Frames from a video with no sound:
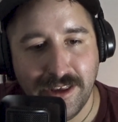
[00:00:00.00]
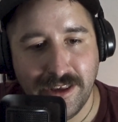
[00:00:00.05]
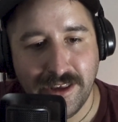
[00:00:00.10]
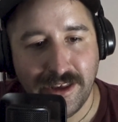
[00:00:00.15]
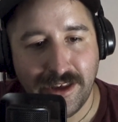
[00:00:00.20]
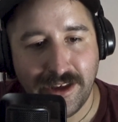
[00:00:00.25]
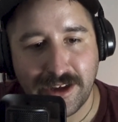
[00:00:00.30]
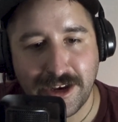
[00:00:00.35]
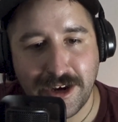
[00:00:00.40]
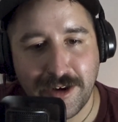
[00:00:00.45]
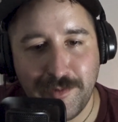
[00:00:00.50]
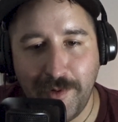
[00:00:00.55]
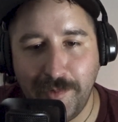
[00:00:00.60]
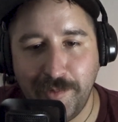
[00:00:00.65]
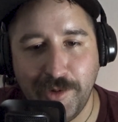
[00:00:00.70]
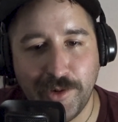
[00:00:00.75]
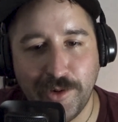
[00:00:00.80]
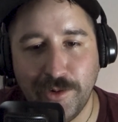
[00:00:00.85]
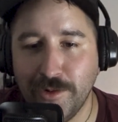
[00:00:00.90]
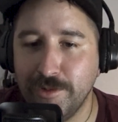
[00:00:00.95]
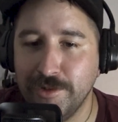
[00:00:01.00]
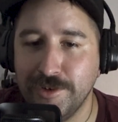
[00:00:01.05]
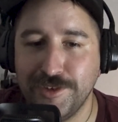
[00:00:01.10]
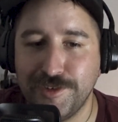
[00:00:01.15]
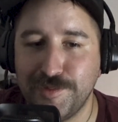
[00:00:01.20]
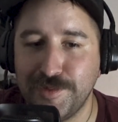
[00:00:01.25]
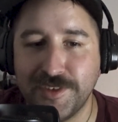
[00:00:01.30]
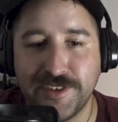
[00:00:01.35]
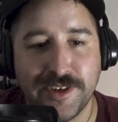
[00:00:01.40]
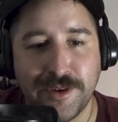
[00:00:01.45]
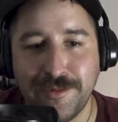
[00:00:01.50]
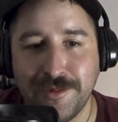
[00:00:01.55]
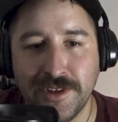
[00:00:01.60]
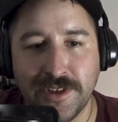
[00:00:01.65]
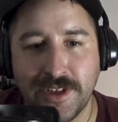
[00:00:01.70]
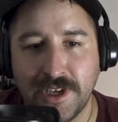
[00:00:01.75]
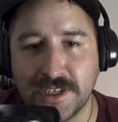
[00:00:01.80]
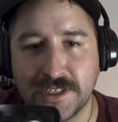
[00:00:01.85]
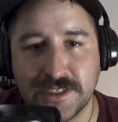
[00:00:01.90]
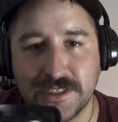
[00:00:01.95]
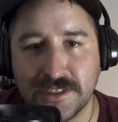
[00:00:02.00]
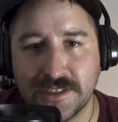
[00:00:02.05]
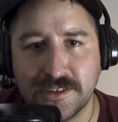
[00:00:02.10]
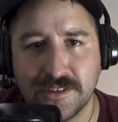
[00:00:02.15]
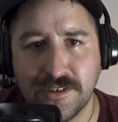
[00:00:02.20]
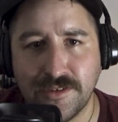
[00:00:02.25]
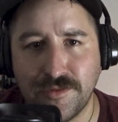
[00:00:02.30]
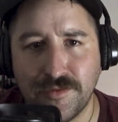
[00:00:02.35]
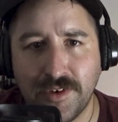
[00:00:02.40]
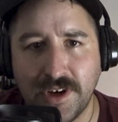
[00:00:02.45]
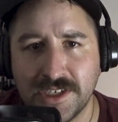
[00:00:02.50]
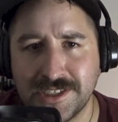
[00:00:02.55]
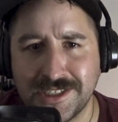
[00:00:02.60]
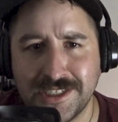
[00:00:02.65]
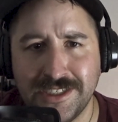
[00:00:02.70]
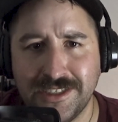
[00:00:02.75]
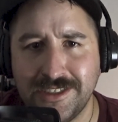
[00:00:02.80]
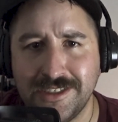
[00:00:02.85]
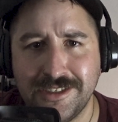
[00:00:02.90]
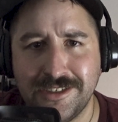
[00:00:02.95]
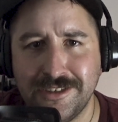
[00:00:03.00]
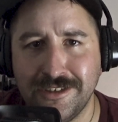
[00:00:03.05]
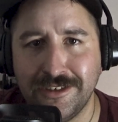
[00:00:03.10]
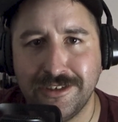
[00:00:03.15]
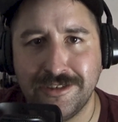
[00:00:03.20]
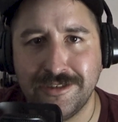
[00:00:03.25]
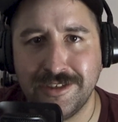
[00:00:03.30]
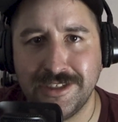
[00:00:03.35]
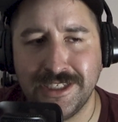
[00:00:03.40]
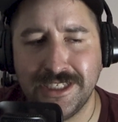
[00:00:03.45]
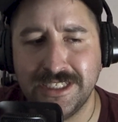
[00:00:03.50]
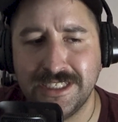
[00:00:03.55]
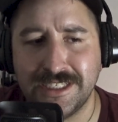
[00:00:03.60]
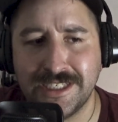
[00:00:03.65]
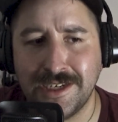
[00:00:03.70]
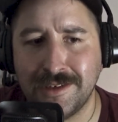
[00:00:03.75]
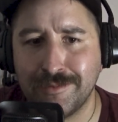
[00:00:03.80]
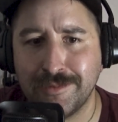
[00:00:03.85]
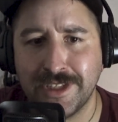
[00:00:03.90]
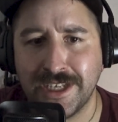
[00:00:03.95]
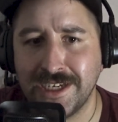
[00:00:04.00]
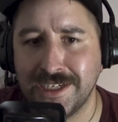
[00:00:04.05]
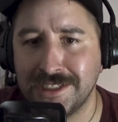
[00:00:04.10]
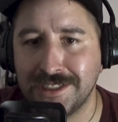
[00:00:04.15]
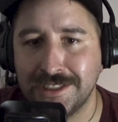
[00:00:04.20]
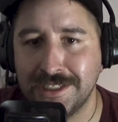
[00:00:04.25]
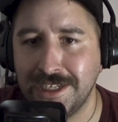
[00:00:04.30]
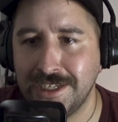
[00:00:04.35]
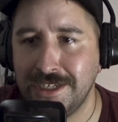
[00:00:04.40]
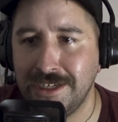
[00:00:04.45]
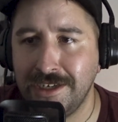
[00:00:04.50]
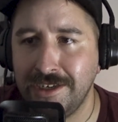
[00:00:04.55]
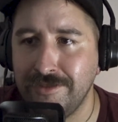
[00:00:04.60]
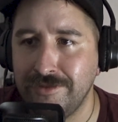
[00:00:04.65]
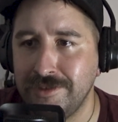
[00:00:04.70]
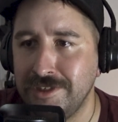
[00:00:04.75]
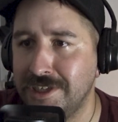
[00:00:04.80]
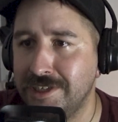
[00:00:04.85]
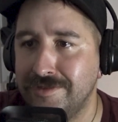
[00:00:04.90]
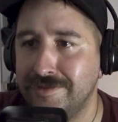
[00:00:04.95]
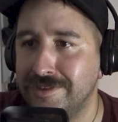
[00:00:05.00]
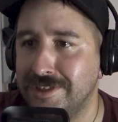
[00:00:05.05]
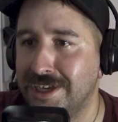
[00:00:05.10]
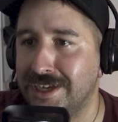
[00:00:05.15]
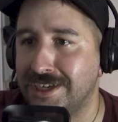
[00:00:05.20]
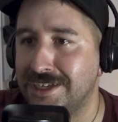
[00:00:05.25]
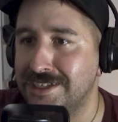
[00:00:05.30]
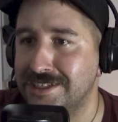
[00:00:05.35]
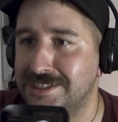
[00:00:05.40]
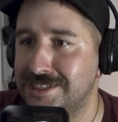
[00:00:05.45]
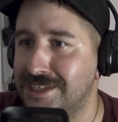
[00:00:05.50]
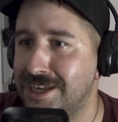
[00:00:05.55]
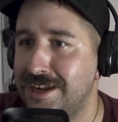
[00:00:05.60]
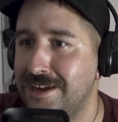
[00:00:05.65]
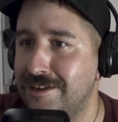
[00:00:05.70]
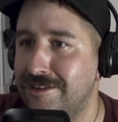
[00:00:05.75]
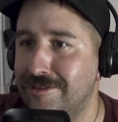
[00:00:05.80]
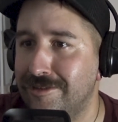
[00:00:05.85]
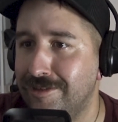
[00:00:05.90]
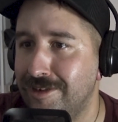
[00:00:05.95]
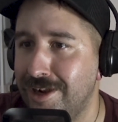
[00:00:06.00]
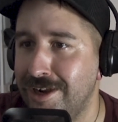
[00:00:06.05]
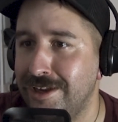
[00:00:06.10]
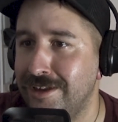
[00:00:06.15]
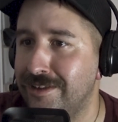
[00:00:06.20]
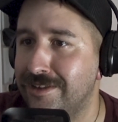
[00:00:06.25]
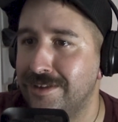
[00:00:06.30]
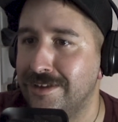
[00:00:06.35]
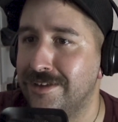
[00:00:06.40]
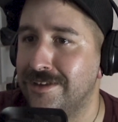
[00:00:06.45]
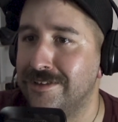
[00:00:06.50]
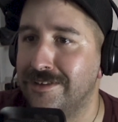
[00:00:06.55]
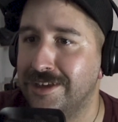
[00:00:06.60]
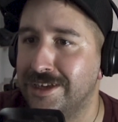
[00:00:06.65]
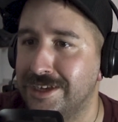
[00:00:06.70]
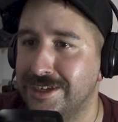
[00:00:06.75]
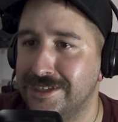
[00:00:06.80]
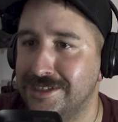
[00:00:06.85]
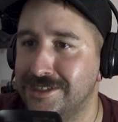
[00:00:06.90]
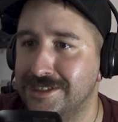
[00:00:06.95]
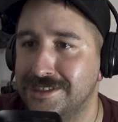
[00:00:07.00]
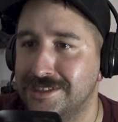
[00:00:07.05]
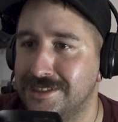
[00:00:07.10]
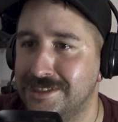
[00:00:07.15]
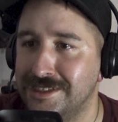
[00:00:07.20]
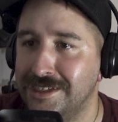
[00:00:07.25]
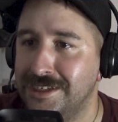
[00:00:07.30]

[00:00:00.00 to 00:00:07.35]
Can't remember who it was, but someone like just got rushed into surgery in some place, and they didn't even give like consent or anything. Like it just